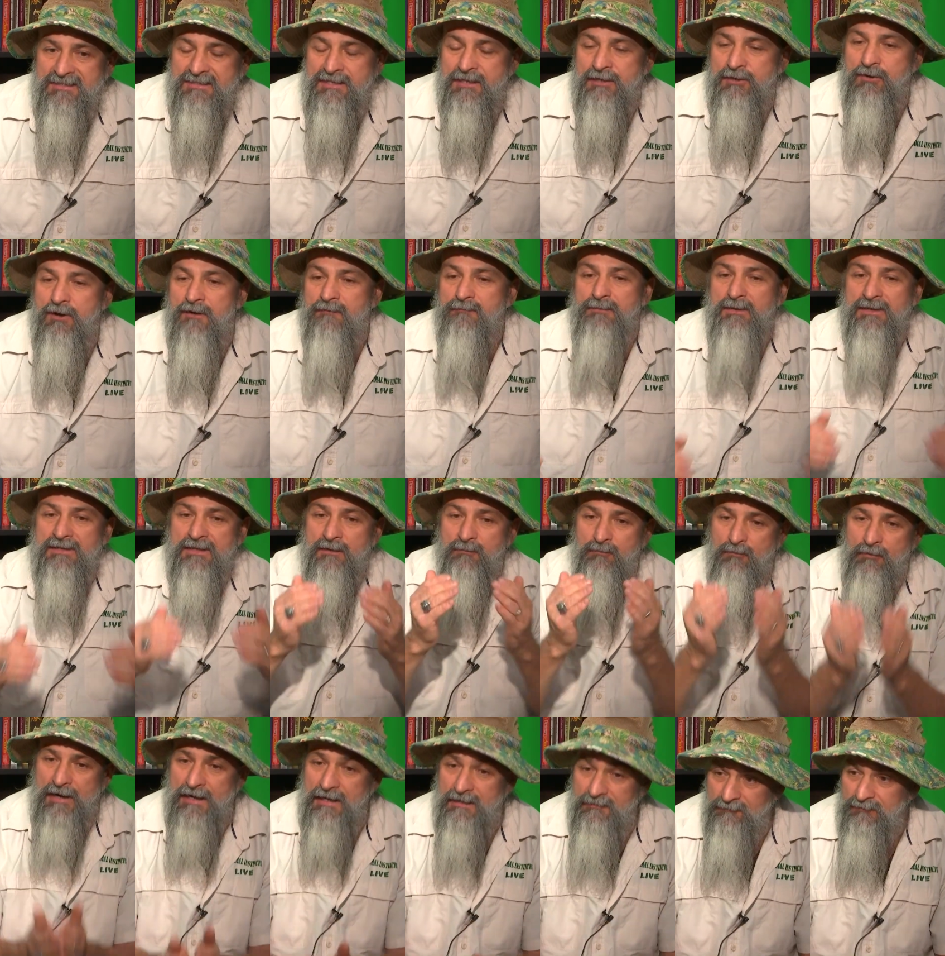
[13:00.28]
thing off, but they
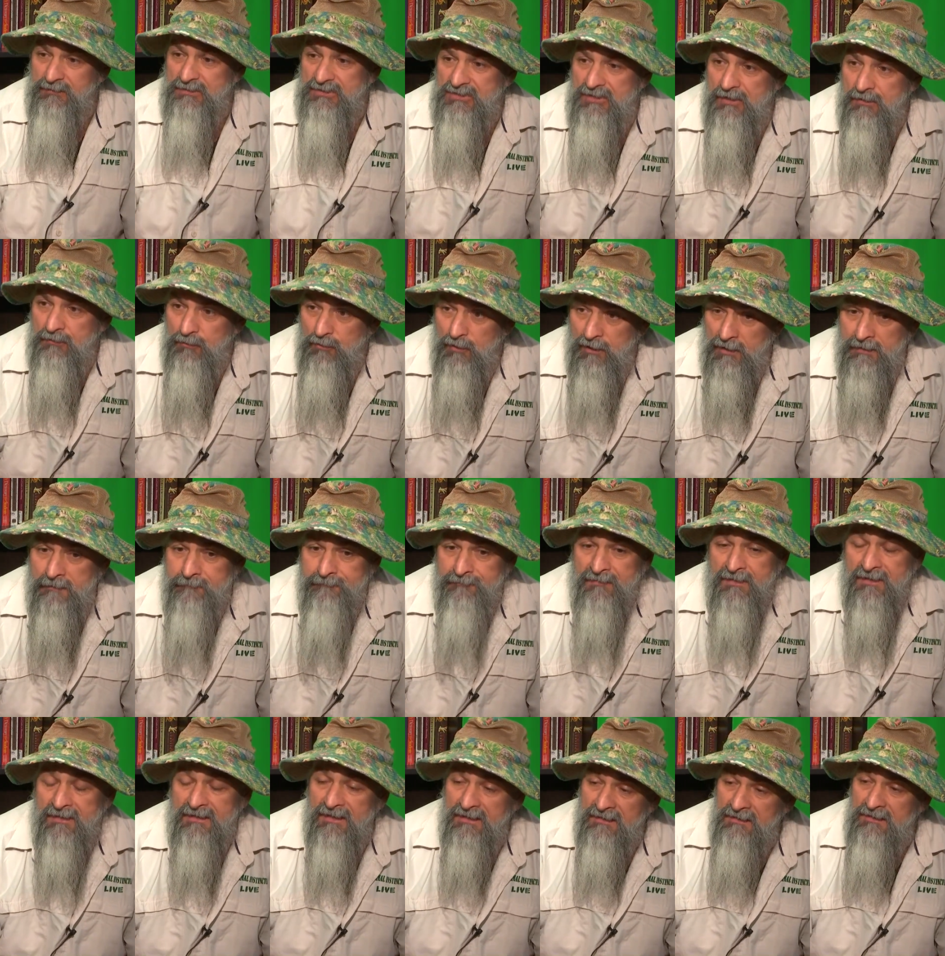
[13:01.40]
waited for so long
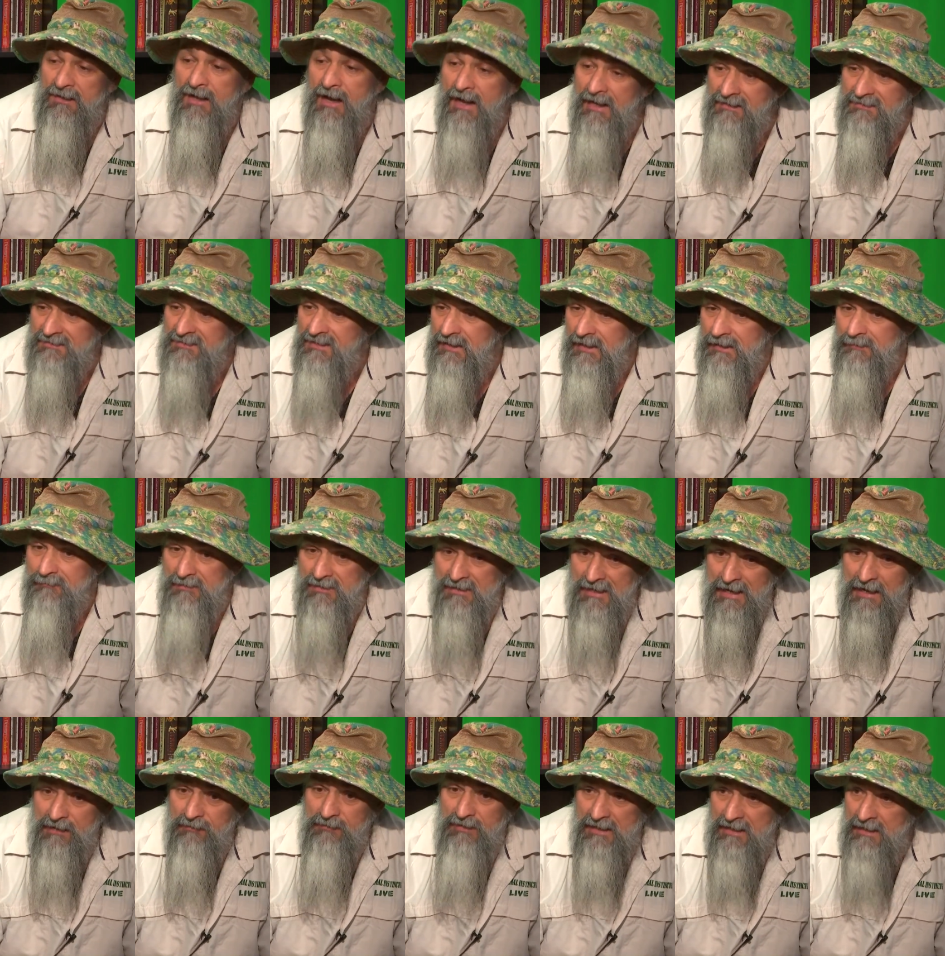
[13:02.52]
that a lot of time now the